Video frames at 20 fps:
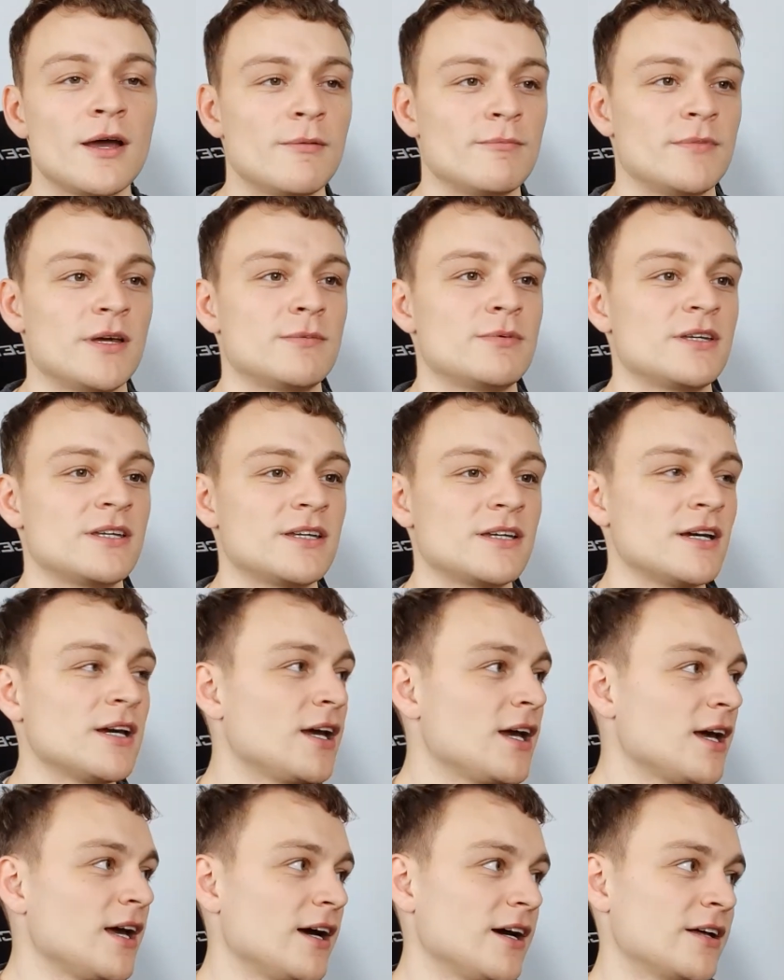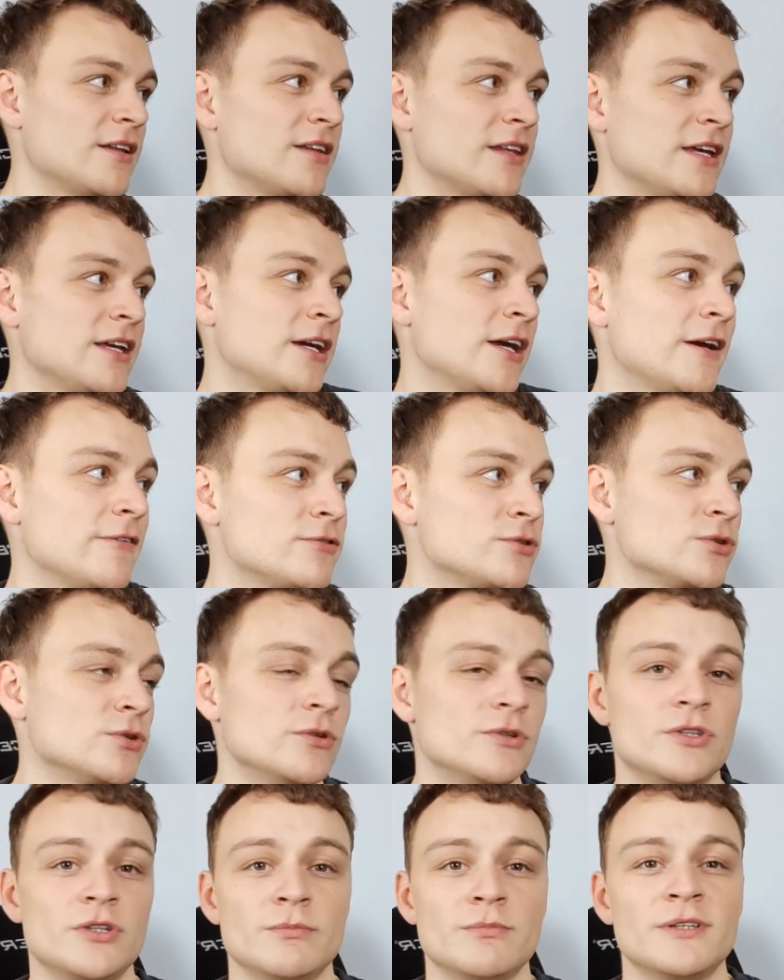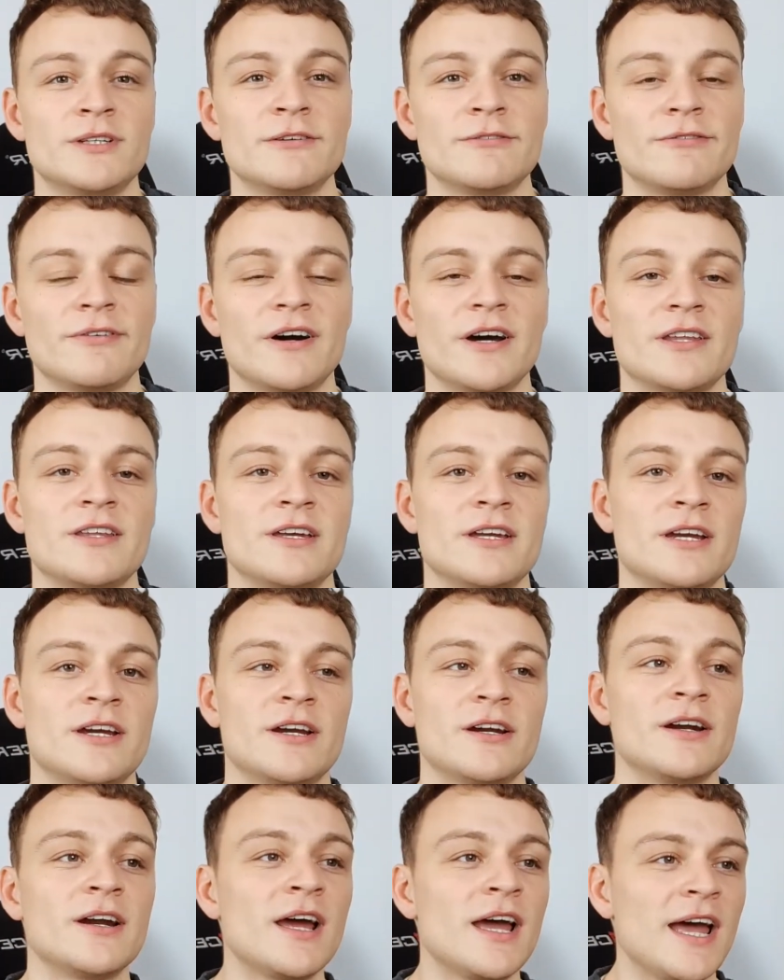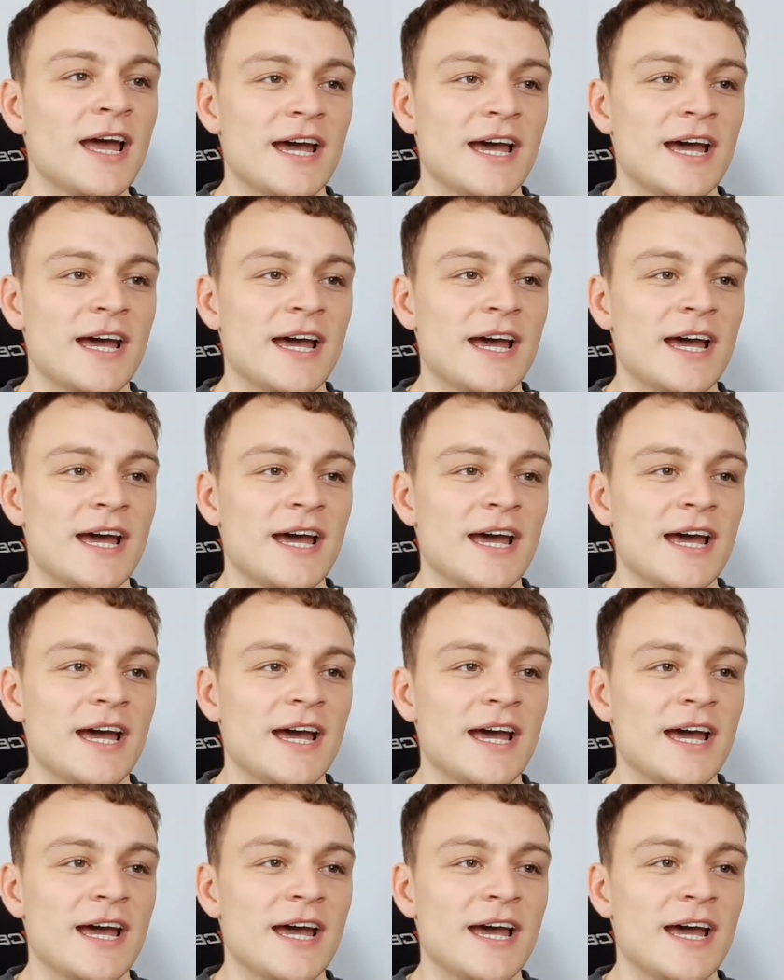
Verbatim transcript: Maybe uh, they have to humidify the air